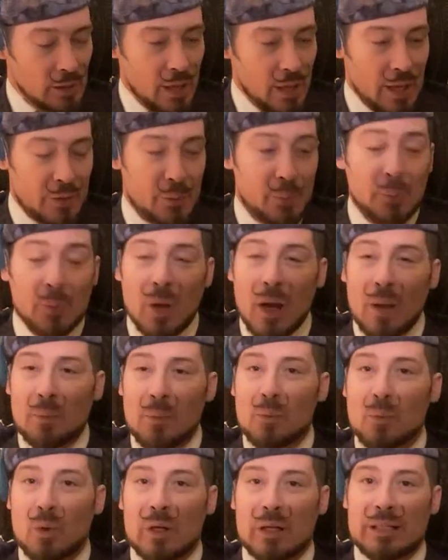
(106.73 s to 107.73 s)
The
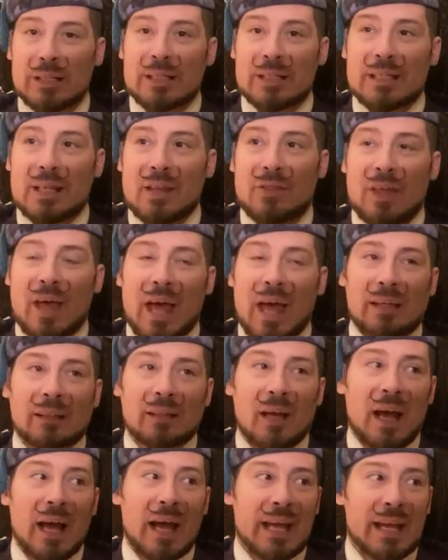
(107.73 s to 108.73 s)
problem was
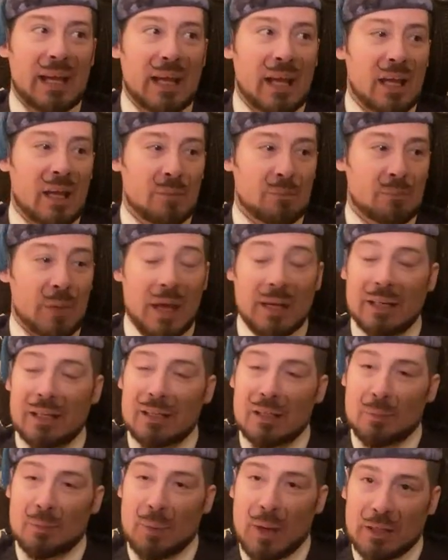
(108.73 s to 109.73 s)
that I am an
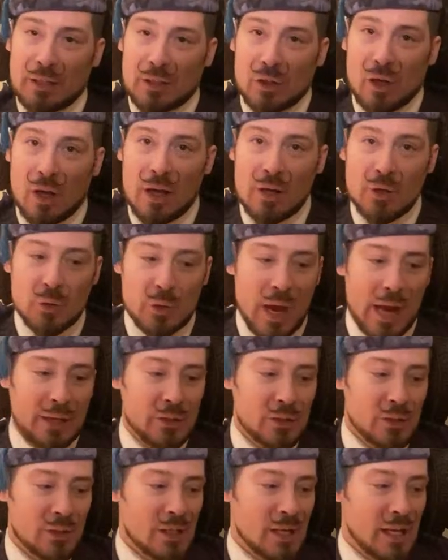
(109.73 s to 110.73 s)
independent
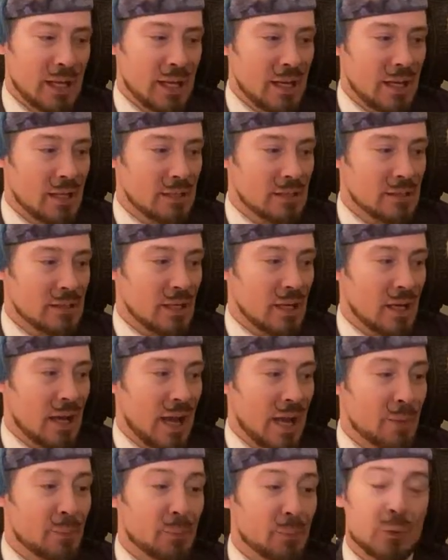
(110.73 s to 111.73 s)
contractor and
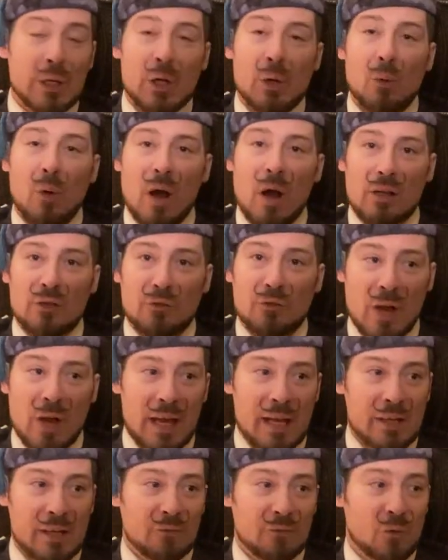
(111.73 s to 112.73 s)
I
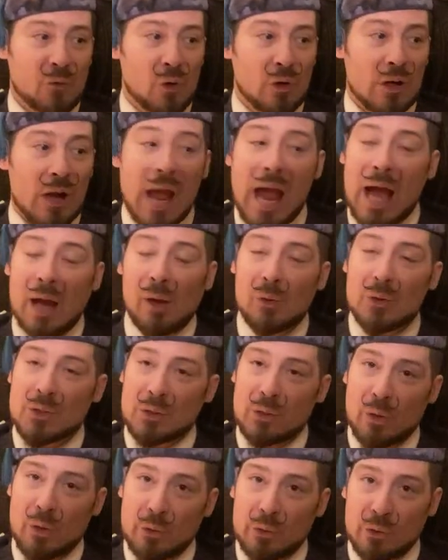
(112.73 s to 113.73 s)
pre-qualified for a
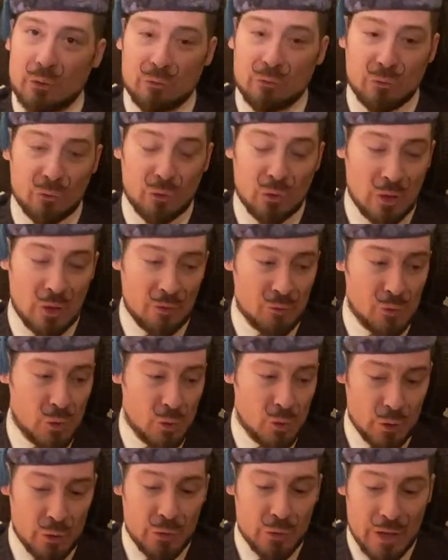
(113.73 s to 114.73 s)
house loan of
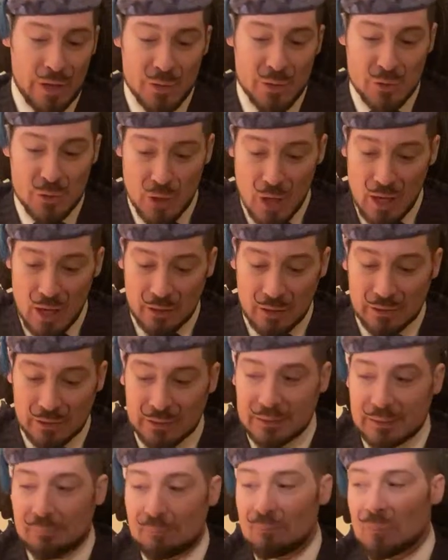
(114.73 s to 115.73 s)

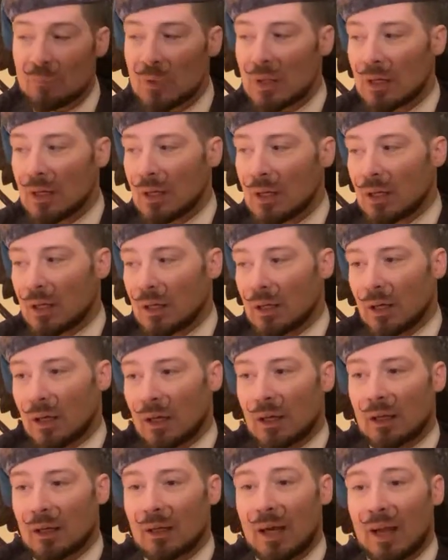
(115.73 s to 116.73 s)
$200,000.
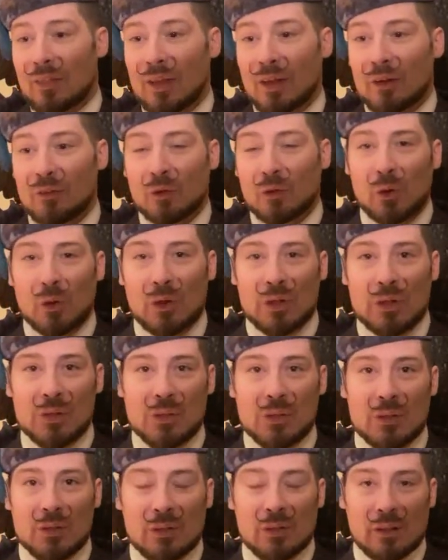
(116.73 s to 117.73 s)
And then of
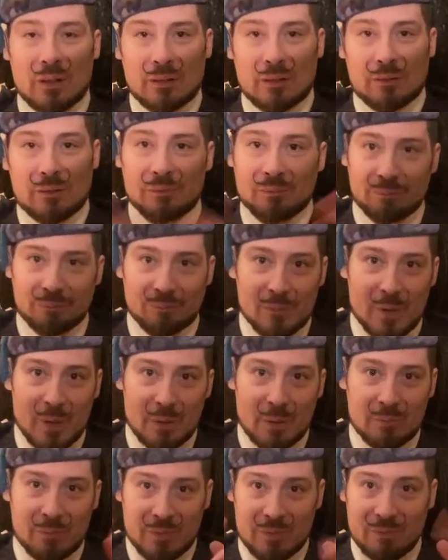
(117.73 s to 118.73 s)
course,
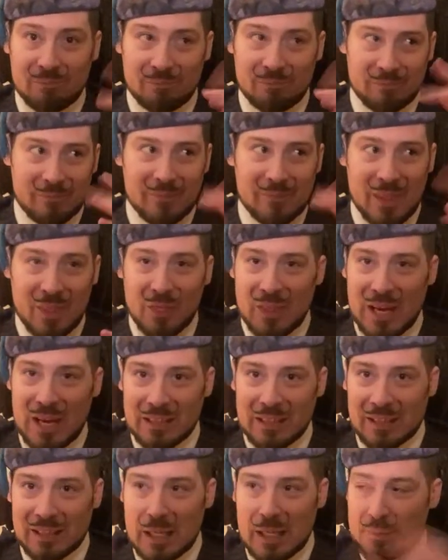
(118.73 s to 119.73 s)
the thing
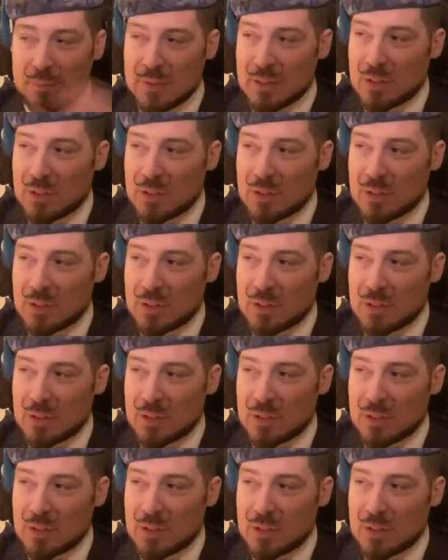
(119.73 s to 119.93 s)
that keeps us